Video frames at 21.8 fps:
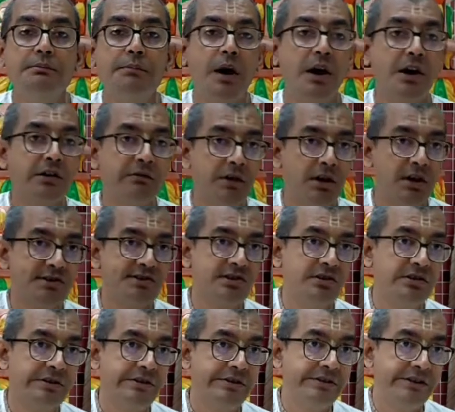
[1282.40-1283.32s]

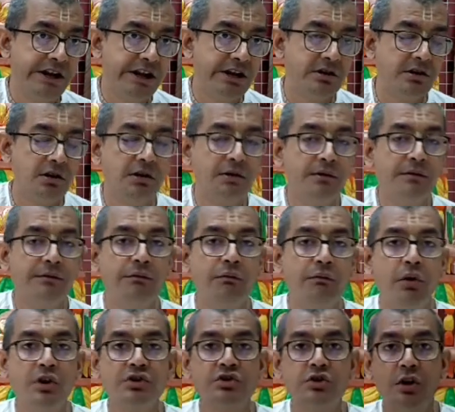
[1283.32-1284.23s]
Pandavas did
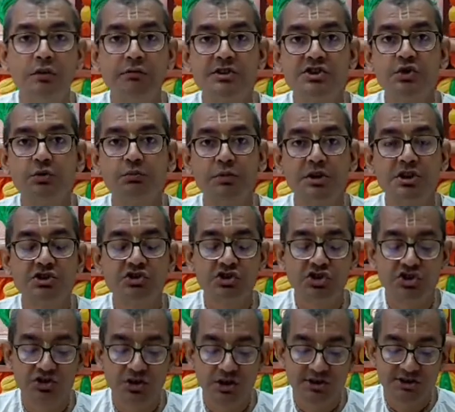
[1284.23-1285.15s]
was always to please
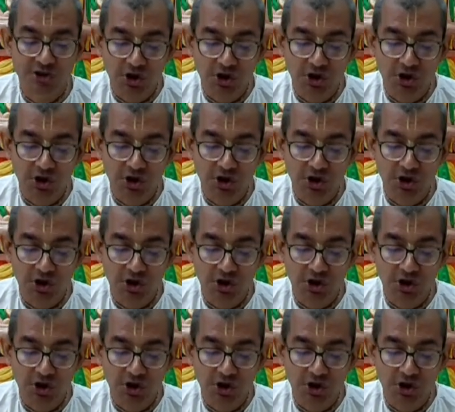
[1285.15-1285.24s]
Krishna.